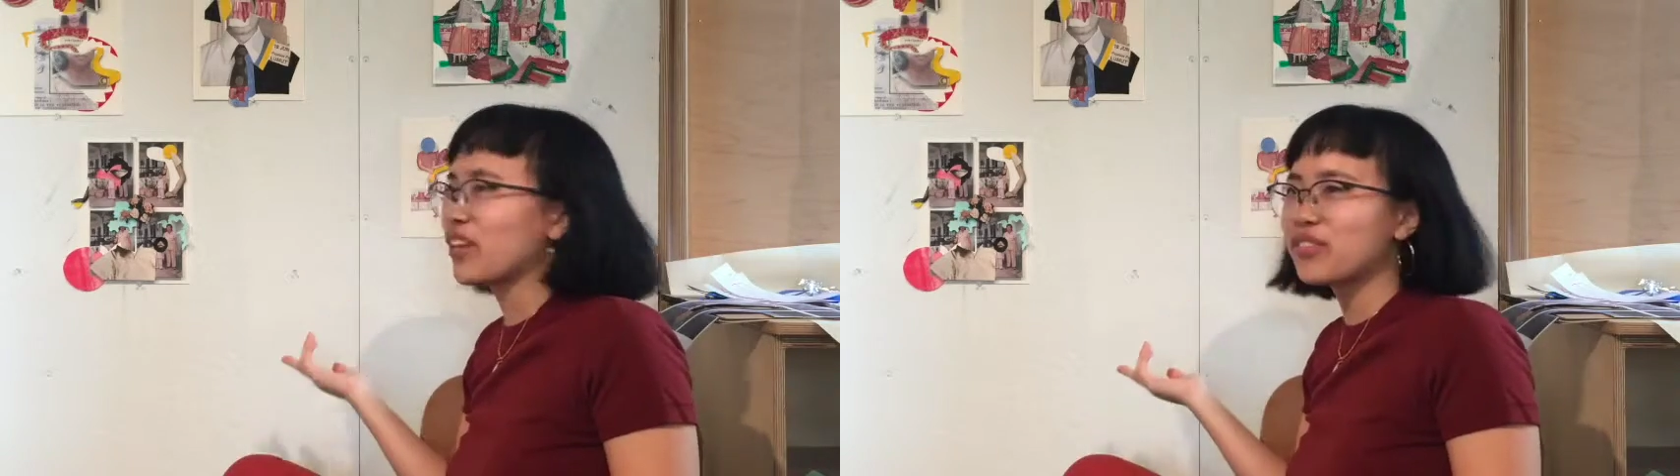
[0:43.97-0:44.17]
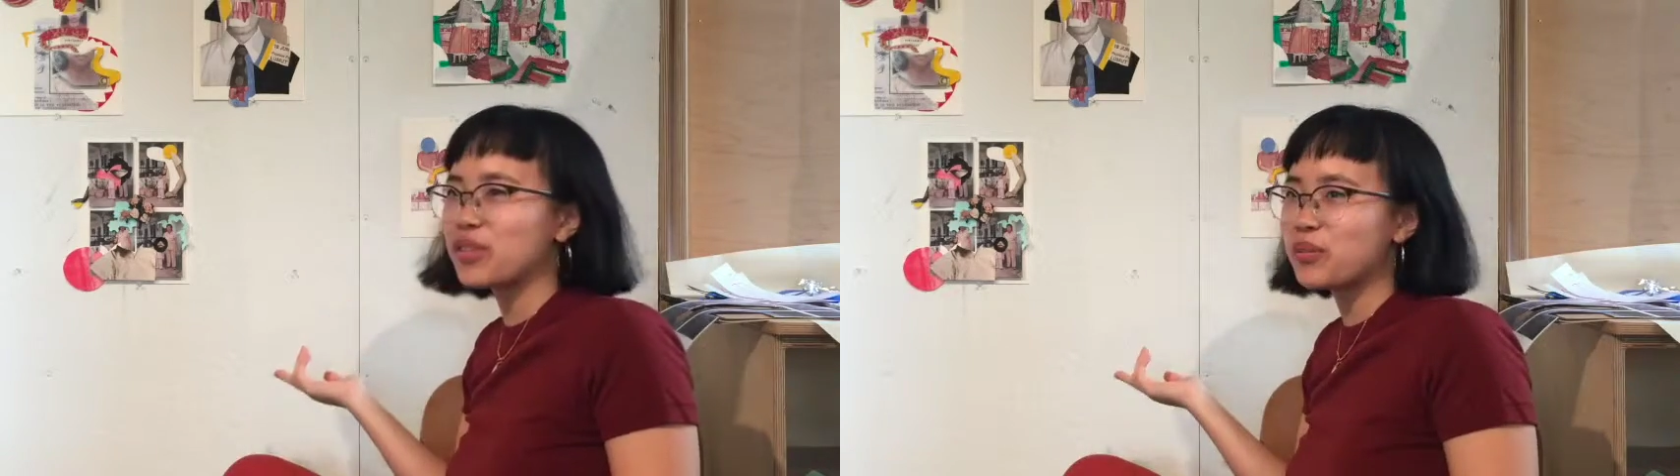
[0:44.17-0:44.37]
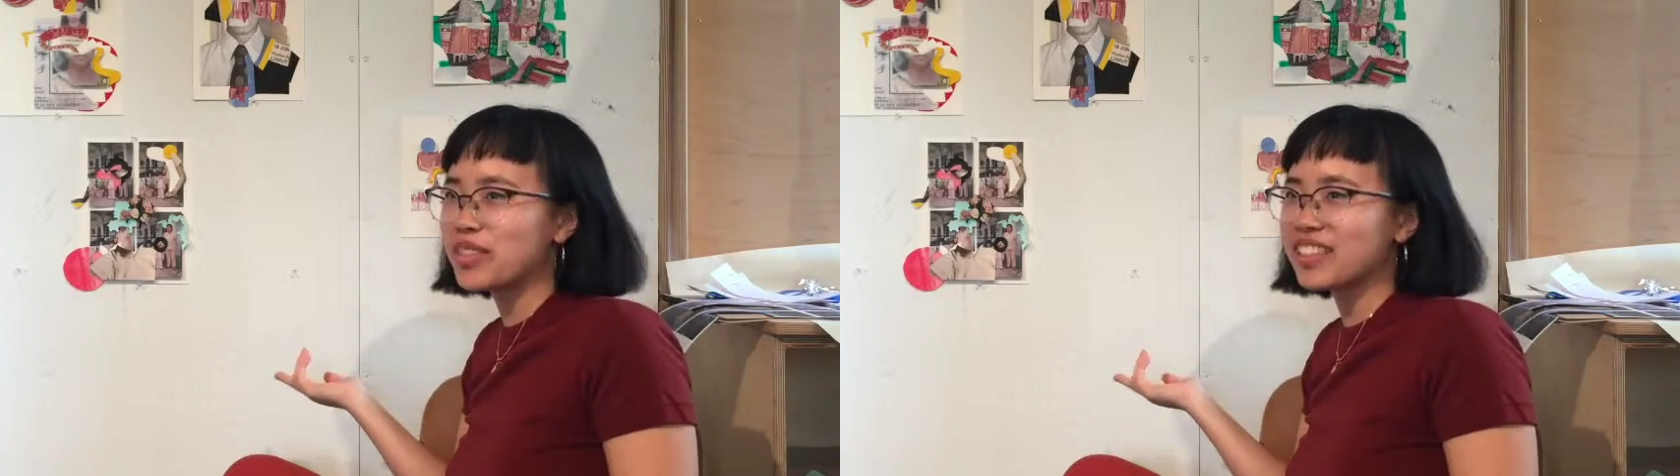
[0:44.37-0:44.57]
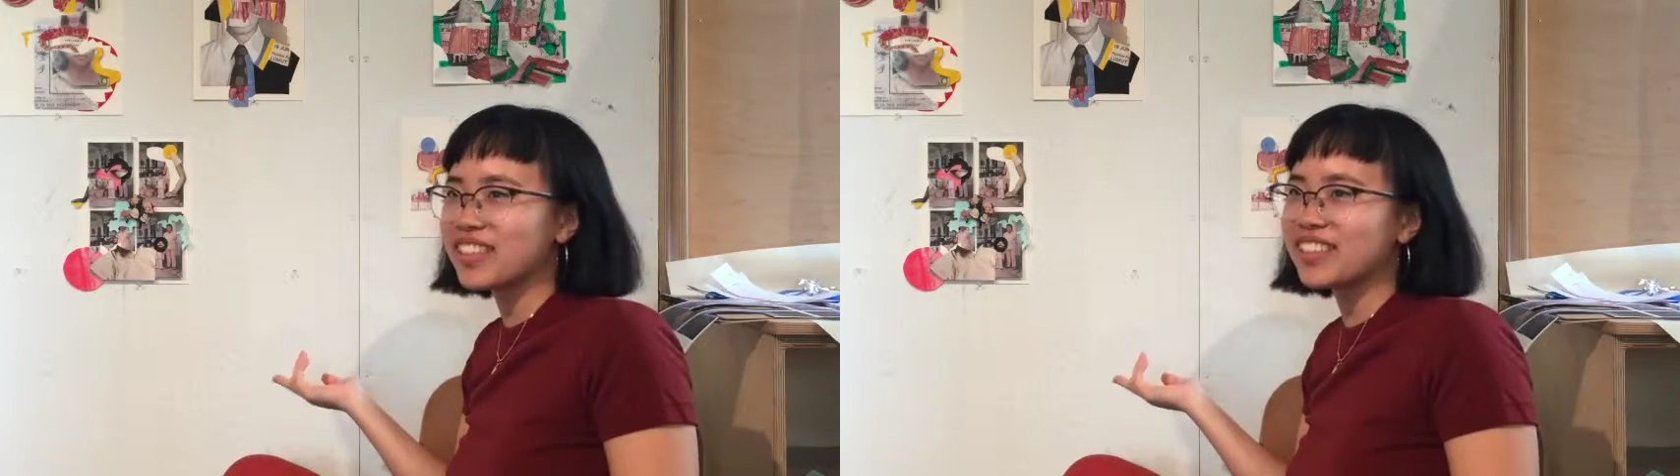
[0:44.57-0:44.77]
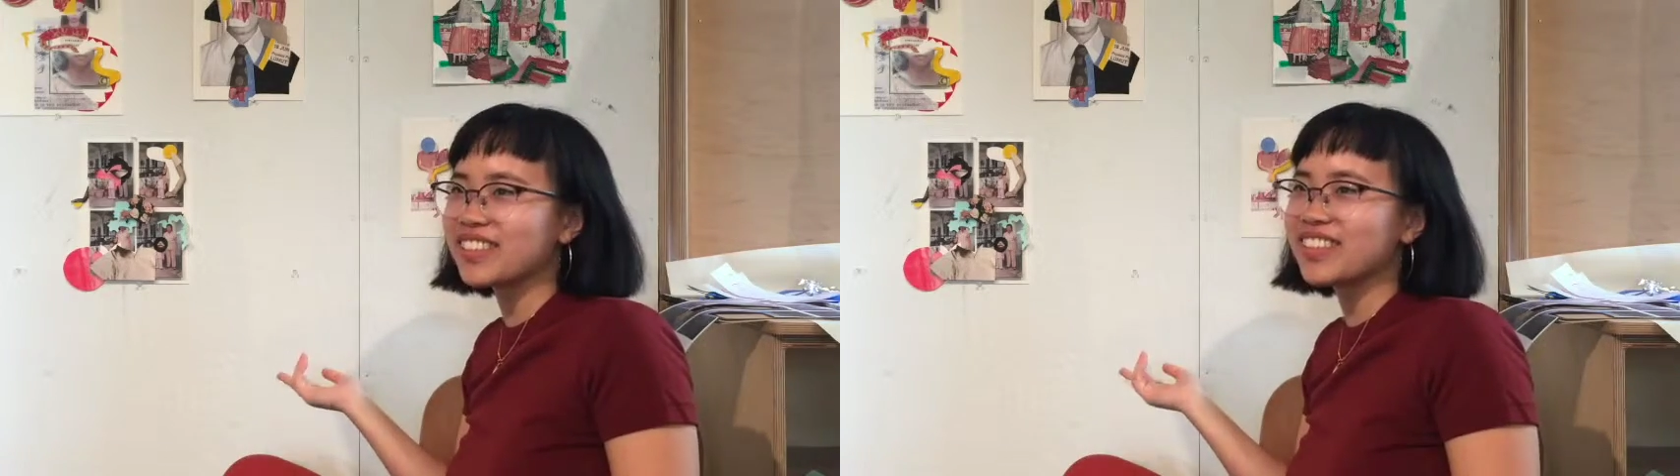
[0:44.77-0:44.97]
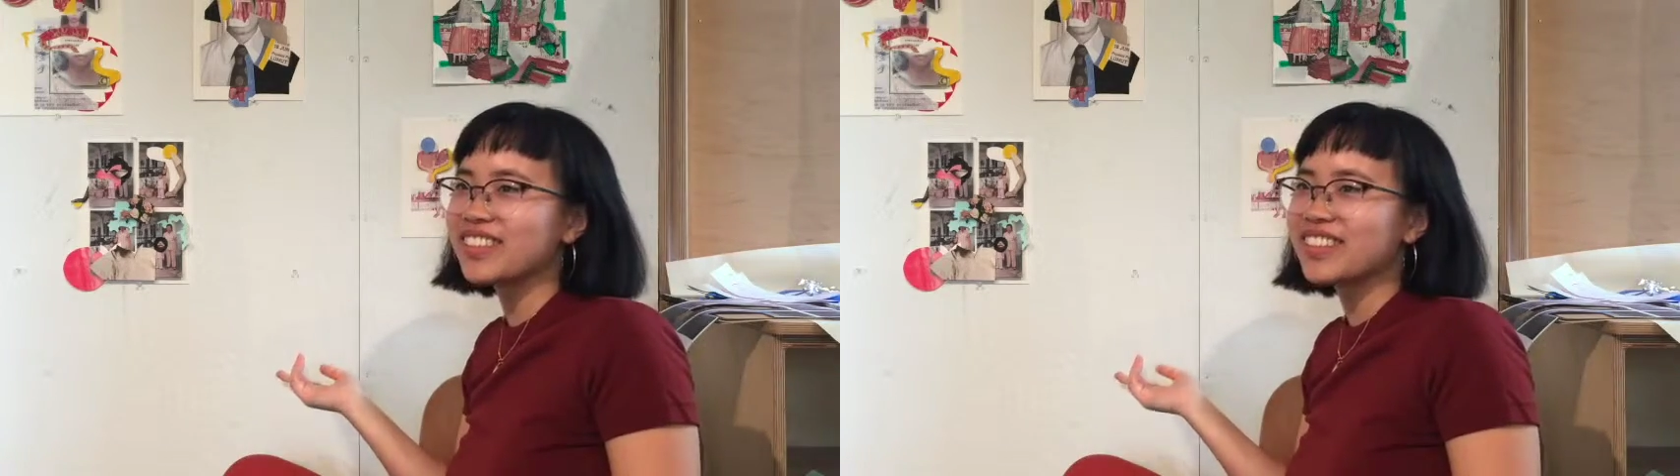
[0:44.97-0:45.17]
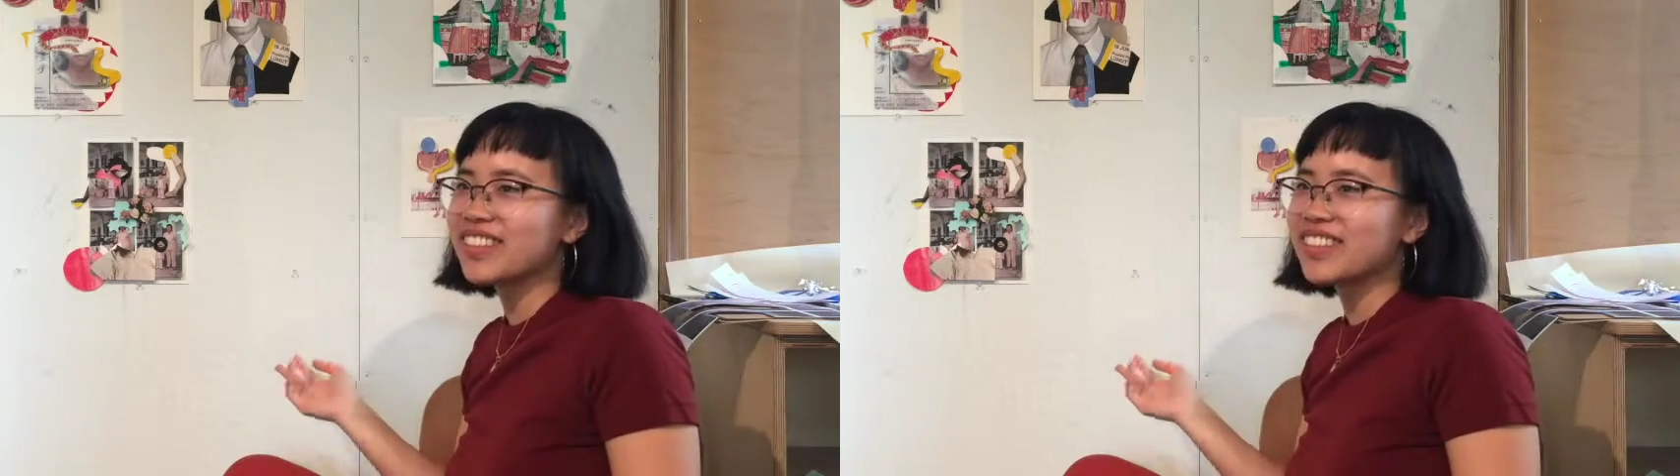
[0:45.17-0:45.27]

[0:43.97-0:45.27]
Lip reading: that photo being taken.